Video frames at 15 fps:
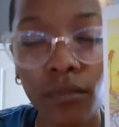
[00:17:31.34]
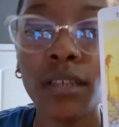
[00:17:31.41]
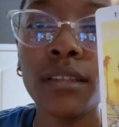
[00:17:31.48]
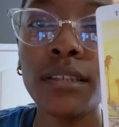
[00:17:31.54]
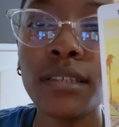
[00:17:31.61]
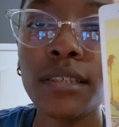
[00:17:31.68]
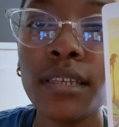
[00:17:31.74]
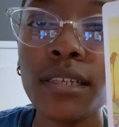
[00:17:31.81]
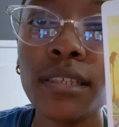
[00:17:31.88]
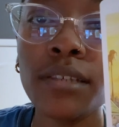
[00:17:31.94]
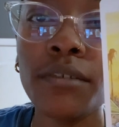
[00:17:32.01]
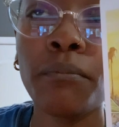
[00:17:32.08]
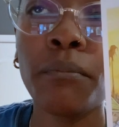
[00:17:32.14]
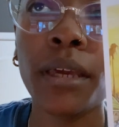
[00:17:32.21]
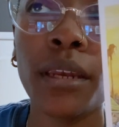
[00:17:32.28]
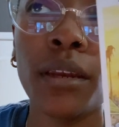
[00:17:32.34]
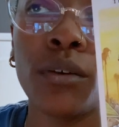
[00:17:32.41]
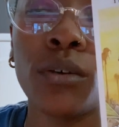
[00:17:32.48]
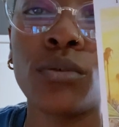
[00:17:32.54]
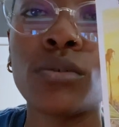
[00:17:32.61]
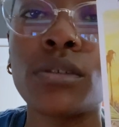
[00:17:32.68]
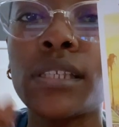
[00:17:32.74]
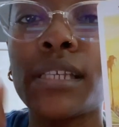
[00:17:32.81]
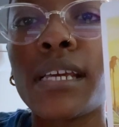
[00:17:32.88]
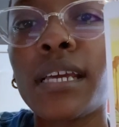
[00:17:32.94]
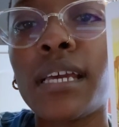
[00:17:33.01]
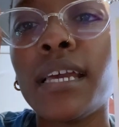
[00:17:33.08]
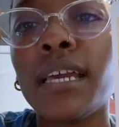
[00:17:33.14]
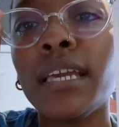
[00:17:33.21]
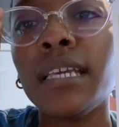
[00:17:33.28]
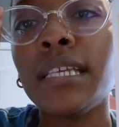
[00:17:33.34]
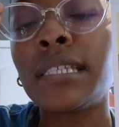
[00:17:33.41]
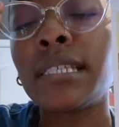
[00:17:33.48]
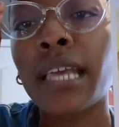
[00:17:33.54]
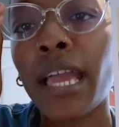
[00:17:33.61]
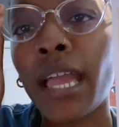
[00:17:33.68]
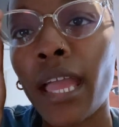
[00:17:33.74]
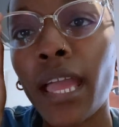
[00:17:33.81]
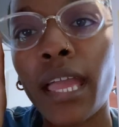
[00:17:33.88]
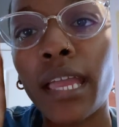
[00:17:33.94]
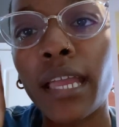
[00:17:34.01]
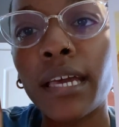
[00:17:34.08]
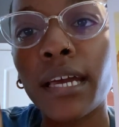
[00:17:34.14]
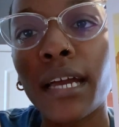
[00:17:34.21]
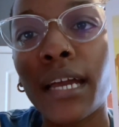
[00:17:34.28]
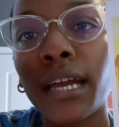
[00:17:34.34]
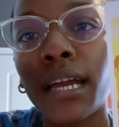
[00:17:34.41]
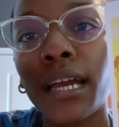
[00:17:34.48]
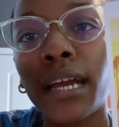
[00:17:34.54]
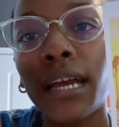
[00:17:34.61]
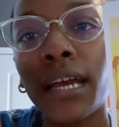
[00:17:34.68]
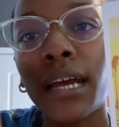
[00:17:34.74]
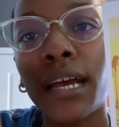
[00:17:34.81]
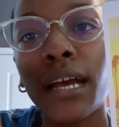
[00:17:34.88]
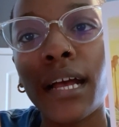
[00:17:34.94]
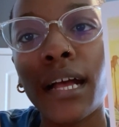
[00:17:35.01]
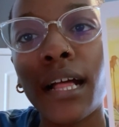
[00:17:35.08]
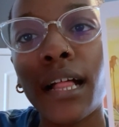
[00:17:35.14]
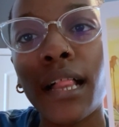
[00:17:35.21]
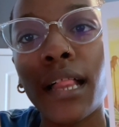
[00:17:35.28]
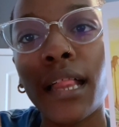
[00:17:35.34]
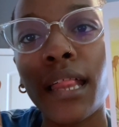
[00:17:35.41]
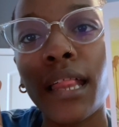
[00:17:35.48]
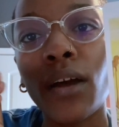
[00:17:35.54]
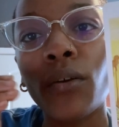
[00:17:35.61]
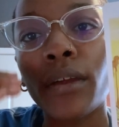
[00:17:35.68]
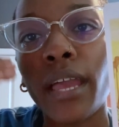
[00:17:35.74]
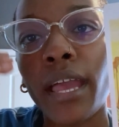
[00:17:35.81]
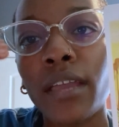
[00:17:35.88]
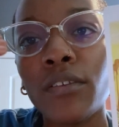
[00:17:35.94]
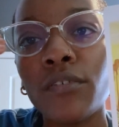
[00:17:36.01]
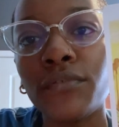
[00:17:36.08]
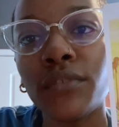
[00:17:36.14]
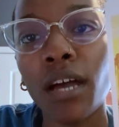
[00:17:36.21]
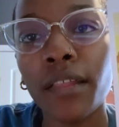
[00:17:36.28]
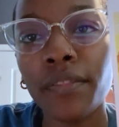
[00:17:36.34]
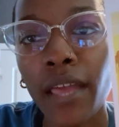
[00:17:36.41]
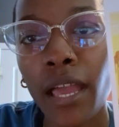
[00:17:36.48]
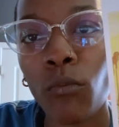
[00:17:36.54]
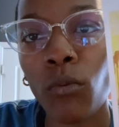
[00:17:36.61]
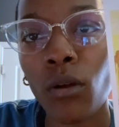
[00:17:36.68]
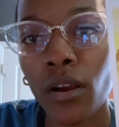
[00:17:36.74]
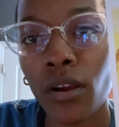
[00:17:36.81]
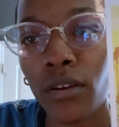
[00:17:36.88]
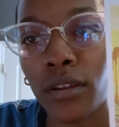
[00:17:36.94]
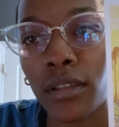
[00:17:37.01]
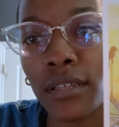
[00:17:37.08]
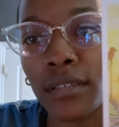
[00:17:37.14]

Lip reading: the Six of Pentacles is saying, okay, you've done that work.